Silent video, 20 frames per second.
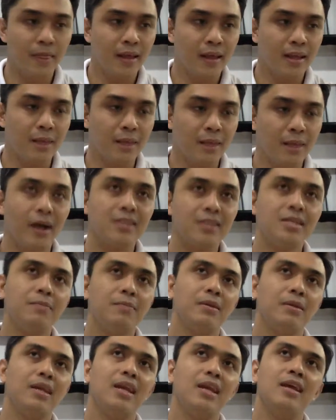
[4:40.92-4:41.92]
Diba kasi
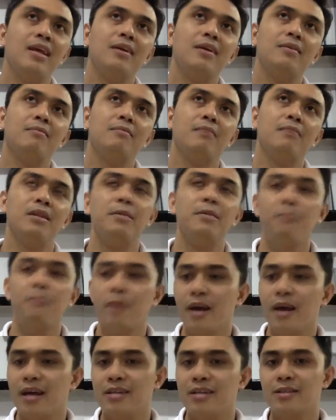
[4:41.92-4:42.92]
madaling
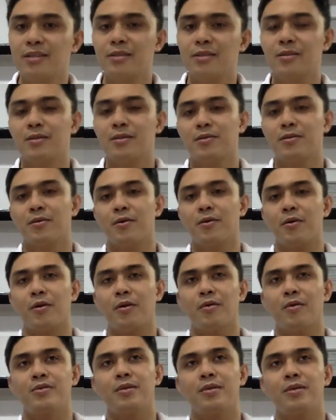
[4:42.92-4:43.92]
ma-depress
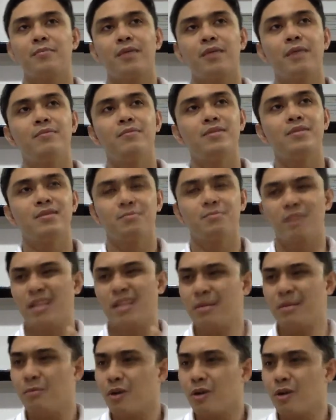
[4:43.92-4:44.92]
or sometimes
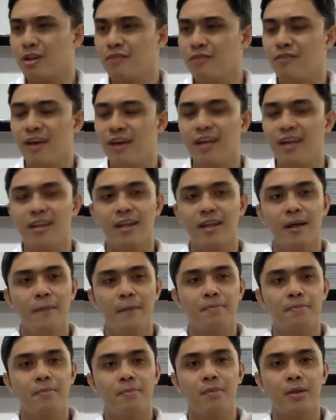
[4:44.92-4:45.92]
ma-demotivate.
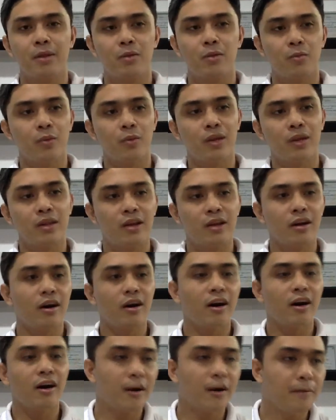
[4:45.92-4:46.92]
But when there
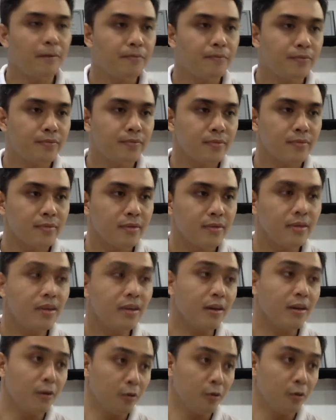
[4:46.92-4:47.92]
are
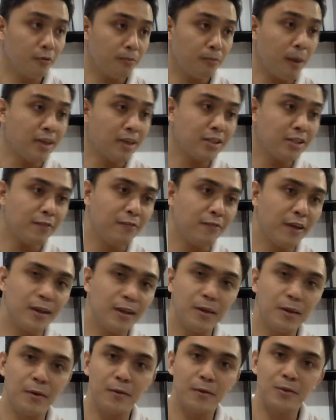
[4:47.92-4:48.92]
positive
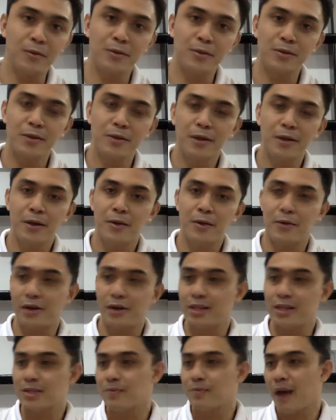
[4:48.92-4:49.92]
videos or
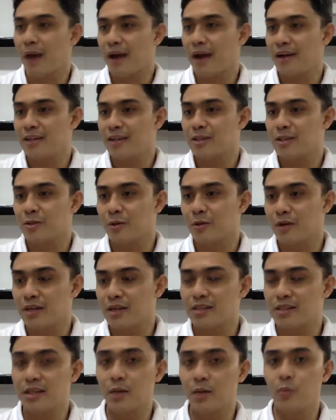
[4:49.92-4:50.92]
inspiring
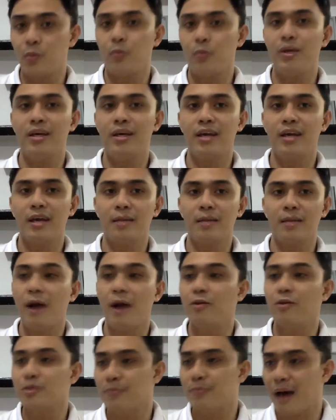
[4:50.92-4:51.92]
stories, then we can
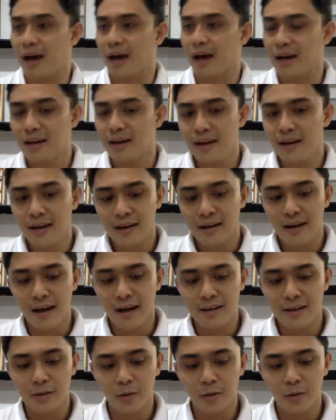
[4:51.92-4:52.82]
bounce back. Right?